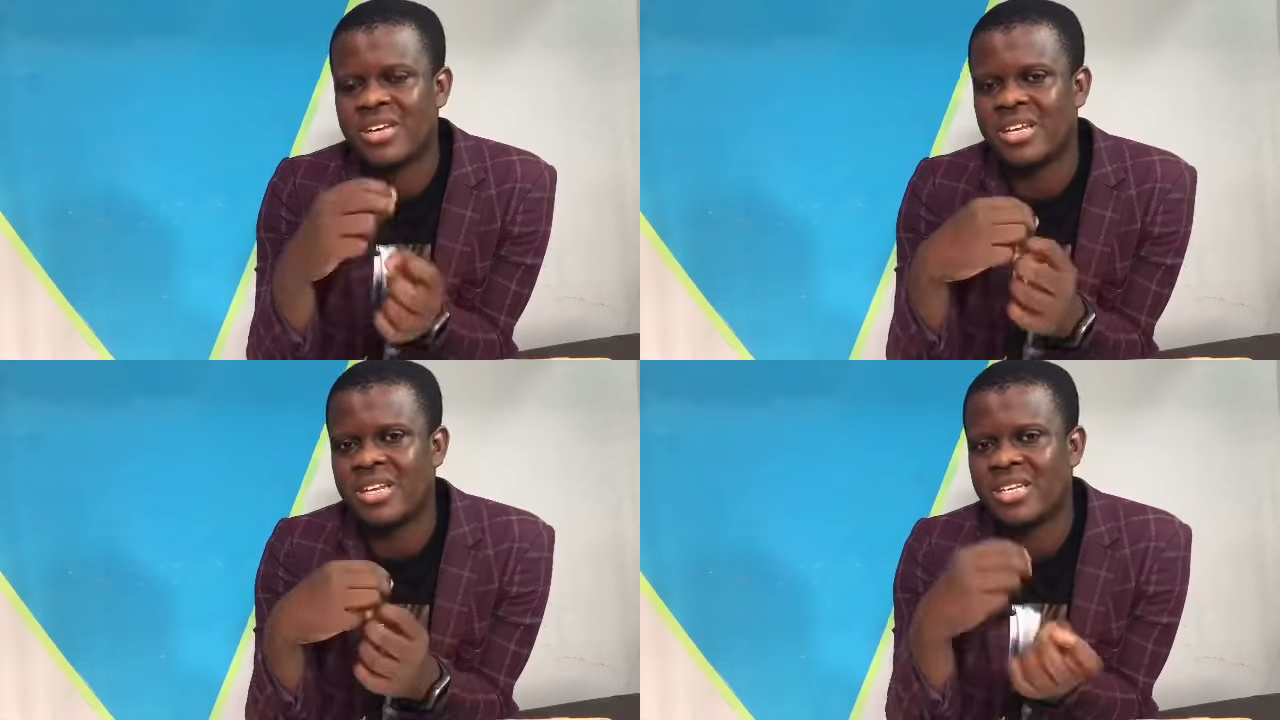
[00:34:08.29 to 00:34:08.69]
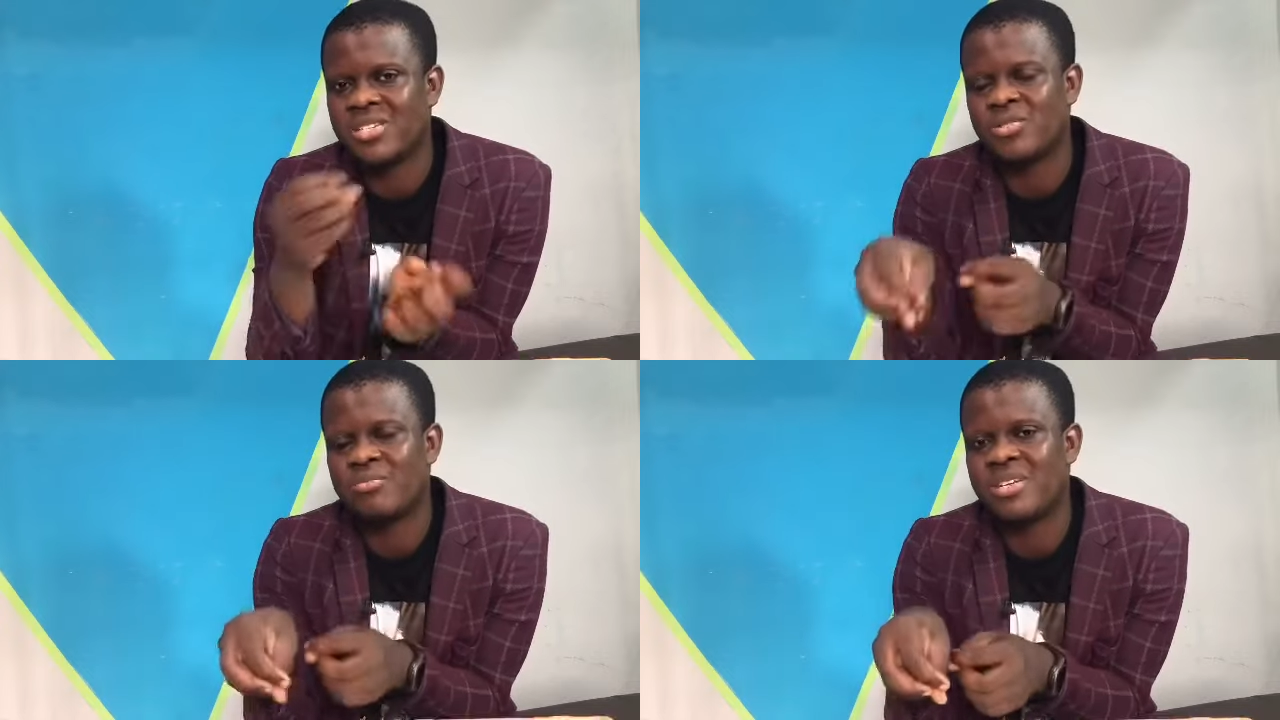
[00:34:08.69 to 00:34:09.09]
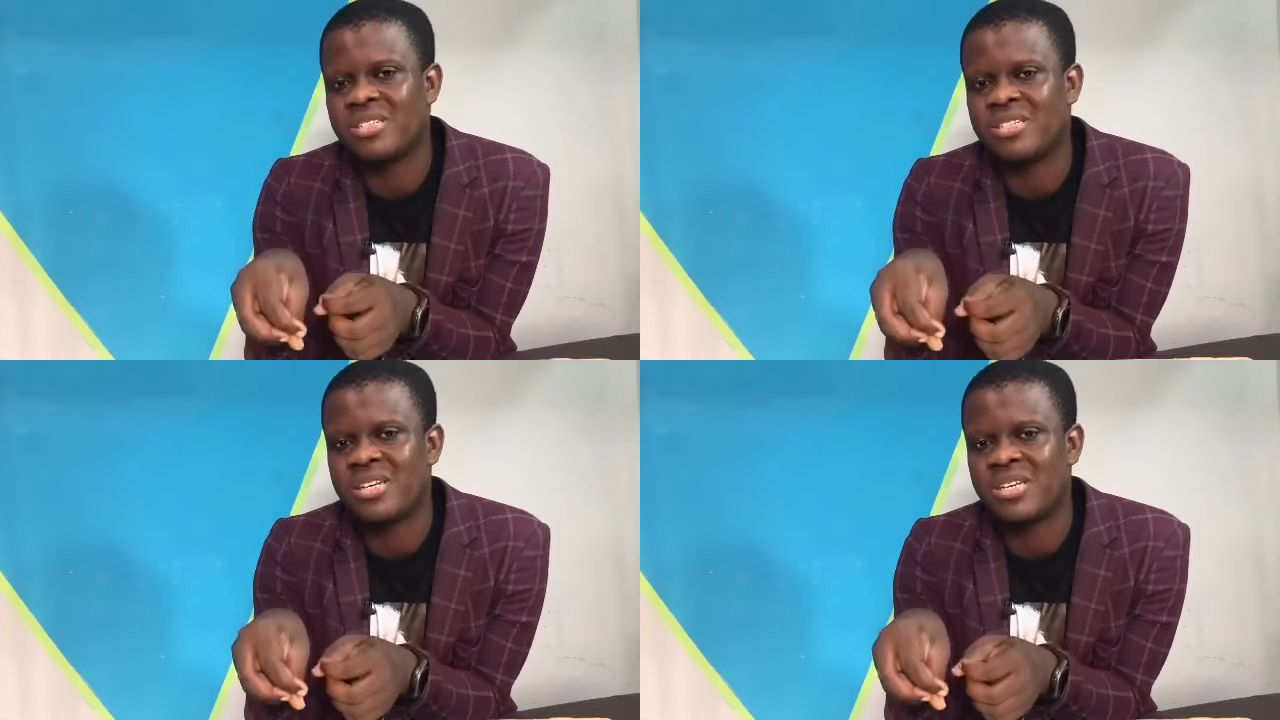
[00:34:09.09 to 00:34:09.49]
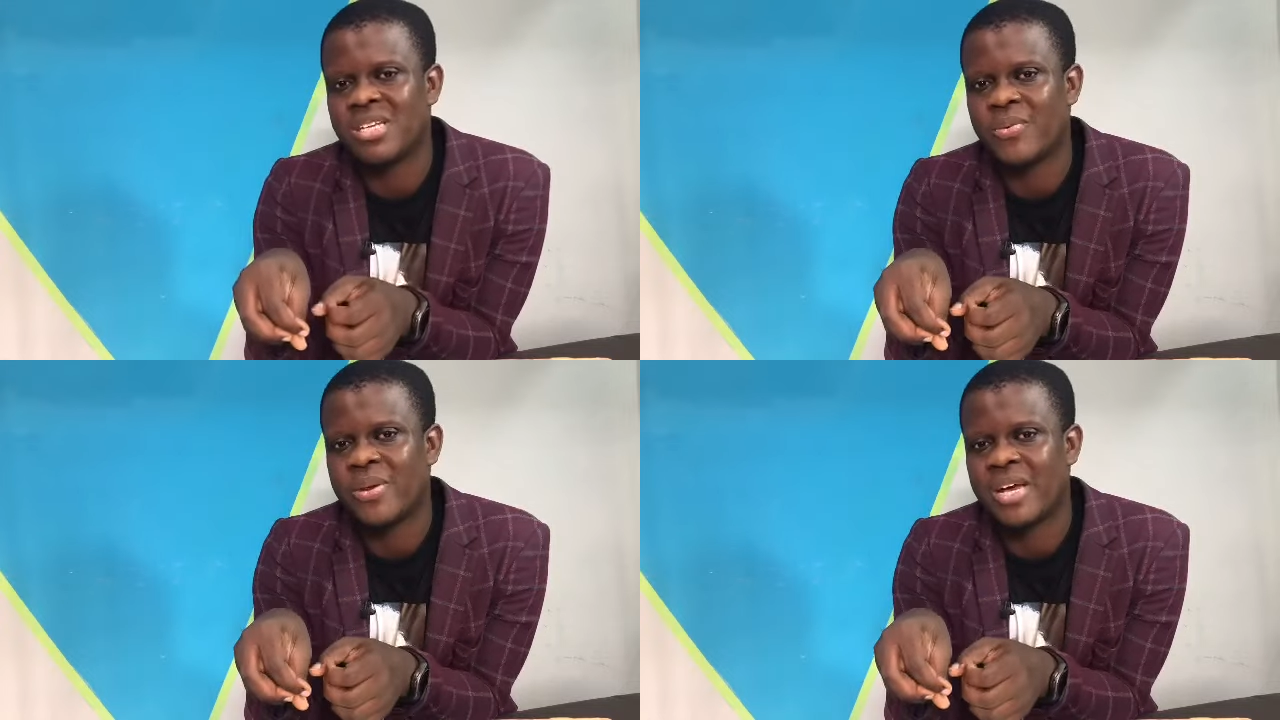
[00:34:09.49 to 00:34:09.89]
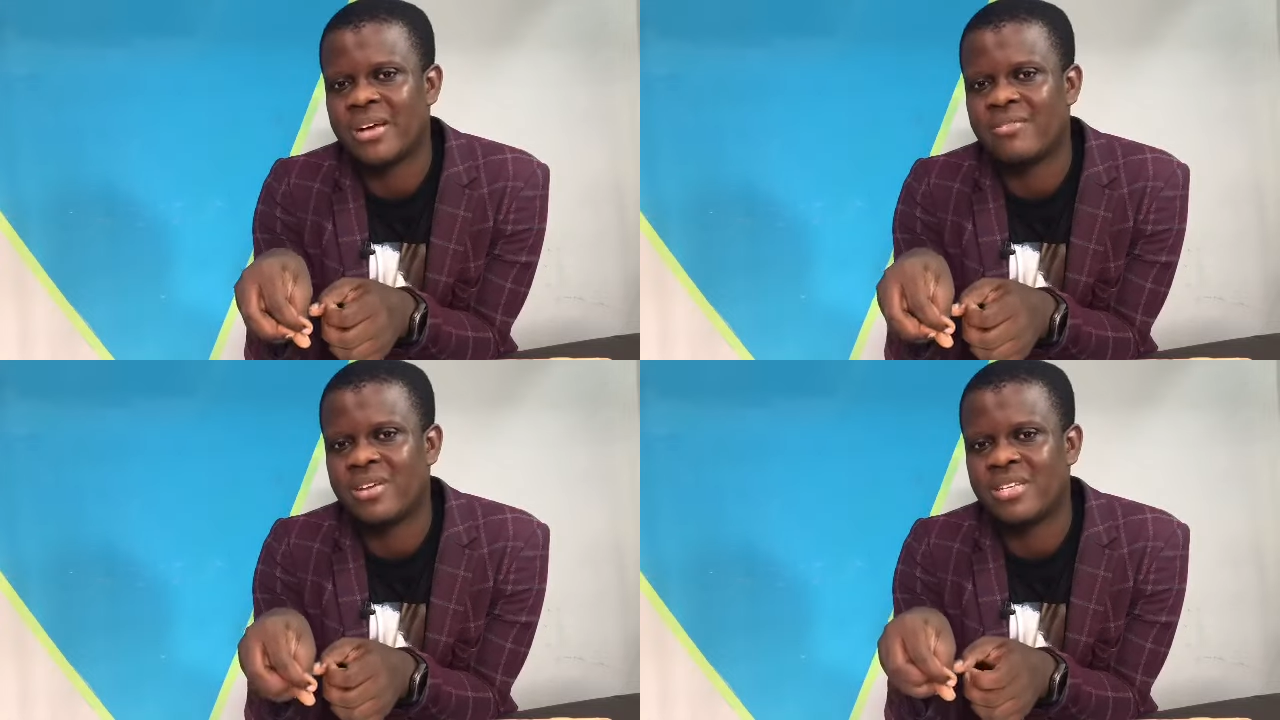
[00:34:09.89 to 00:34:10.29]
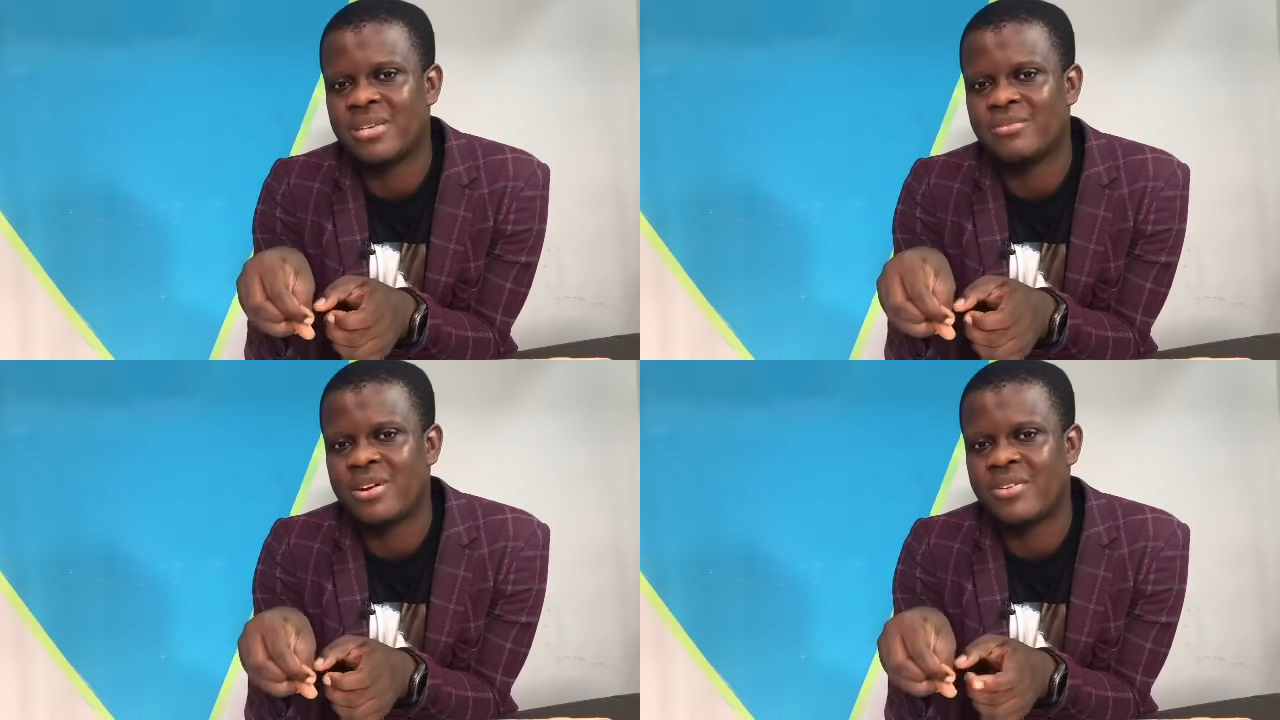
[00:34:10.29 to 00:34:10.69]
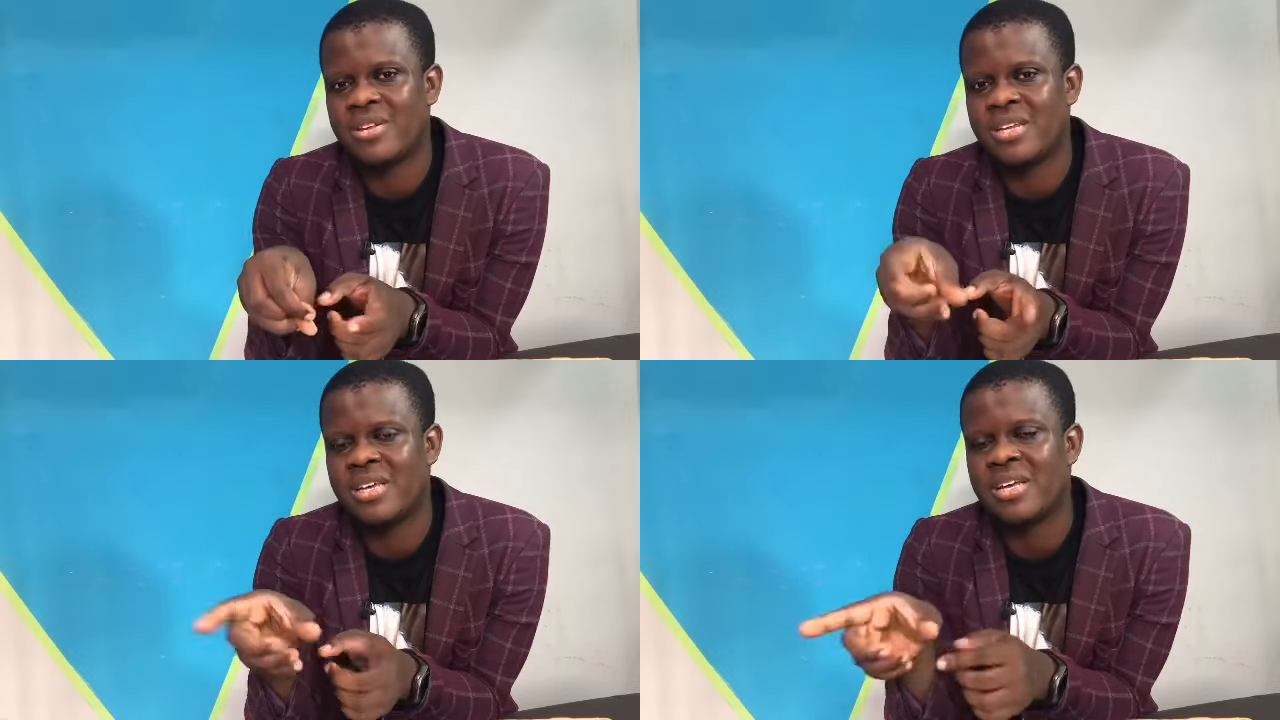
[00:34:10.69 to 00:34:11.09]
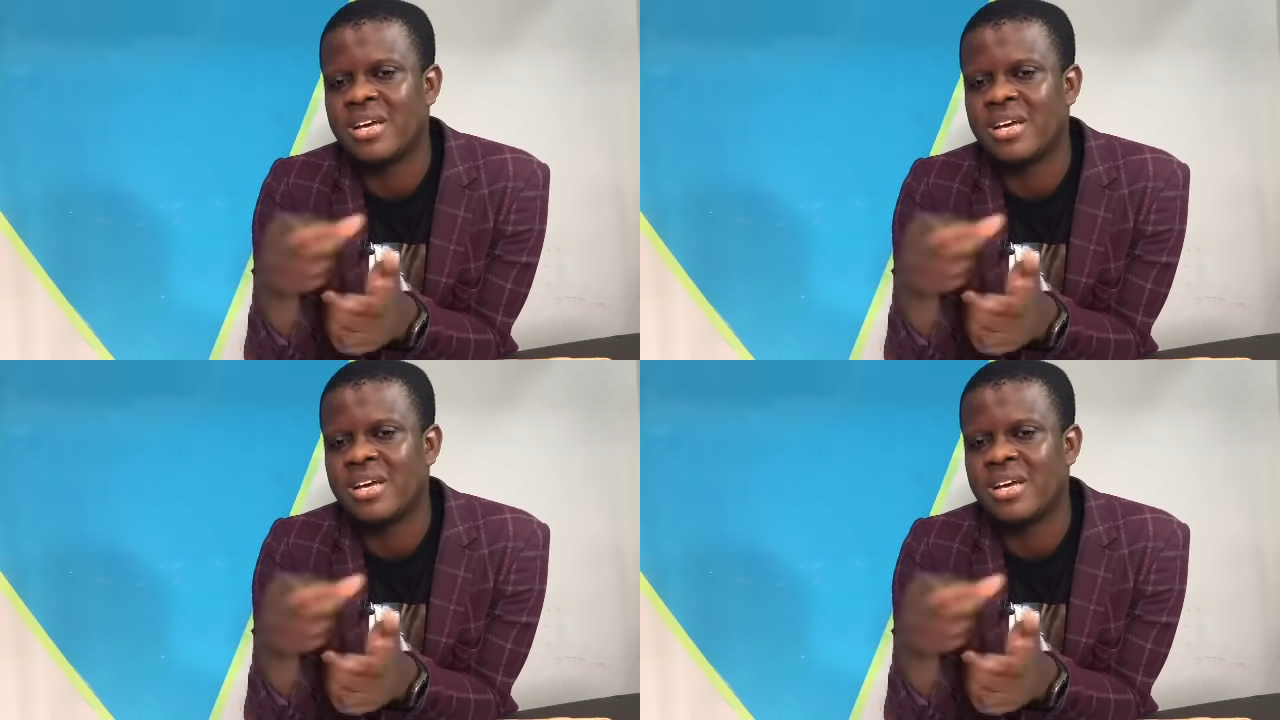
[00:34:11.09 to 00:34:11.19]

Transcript: Okay, let's replace the cells that we have here temporarily